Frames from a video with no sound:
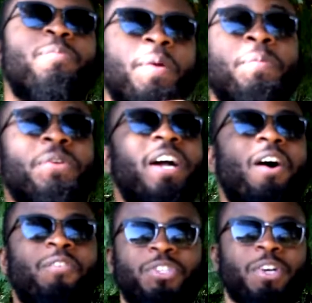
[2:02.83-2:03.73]
people look
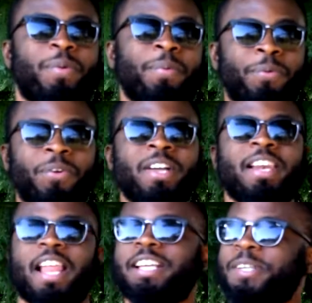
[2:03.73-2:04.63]
out for certain people.
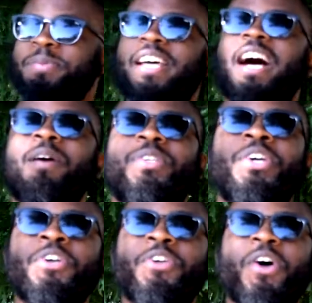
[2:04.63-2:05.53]
Like sometimes,
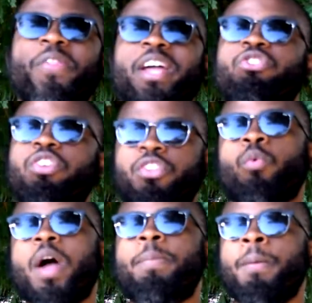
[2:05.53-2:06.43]
you know, they treat the
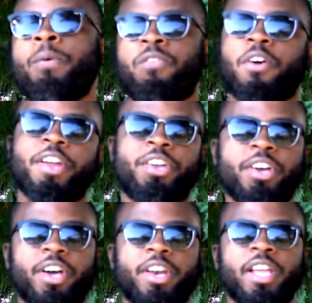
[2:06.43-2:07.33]
white people very
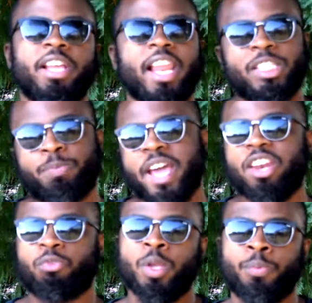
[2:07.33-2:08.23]
good, like
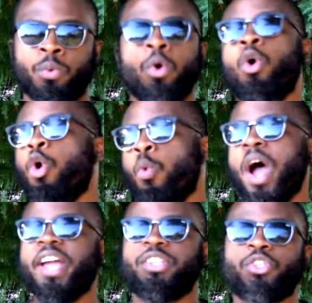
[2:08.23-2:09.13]
Spanish people or
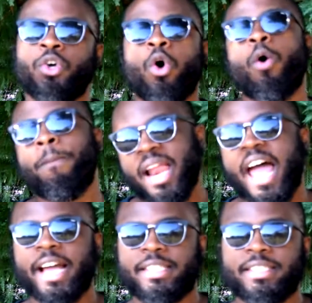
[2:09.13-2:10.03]
whites or
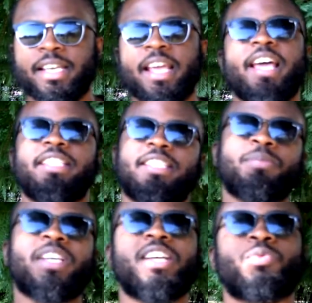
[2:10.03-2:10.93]
blacks. And
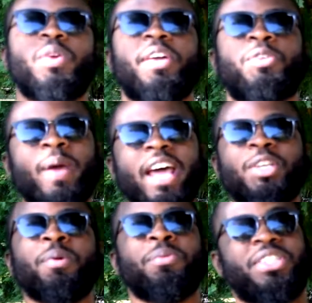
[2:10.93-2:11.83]
sometimes when the Spanish
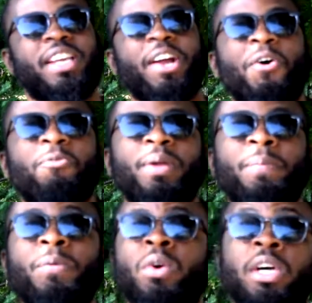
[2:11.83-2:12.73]
people see their own
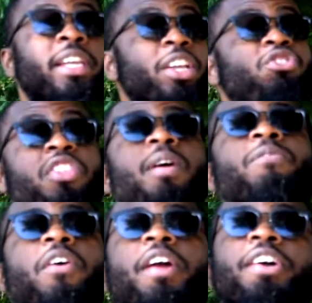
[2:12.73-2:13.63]
people, they treat them
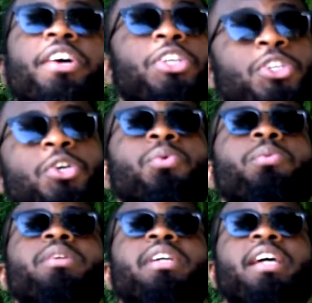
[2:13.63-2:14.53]
very good too.
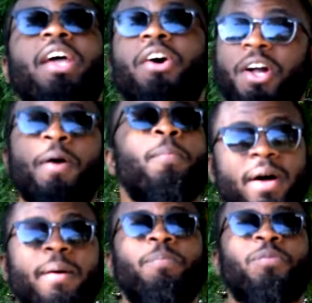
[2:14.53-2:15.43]
They hook them
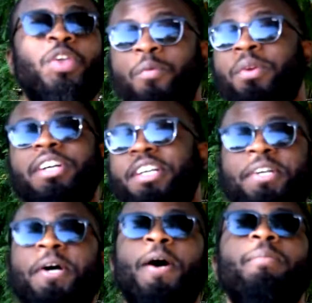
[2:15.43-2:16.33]
up, give them the
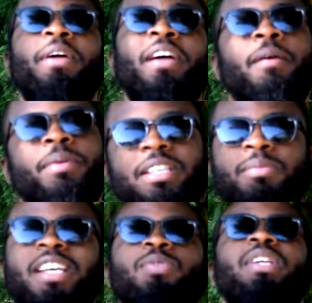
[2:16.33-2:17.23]
hook up. But
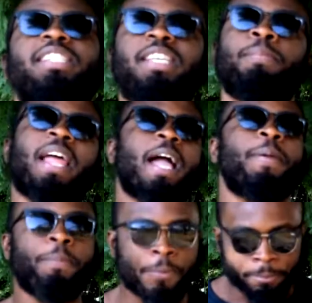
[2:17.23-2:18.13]
sometimes when they see black
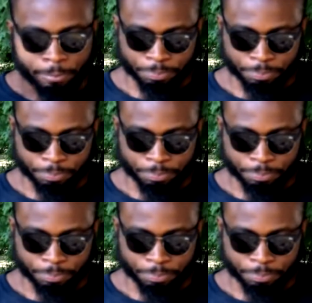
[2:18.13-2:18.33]
people,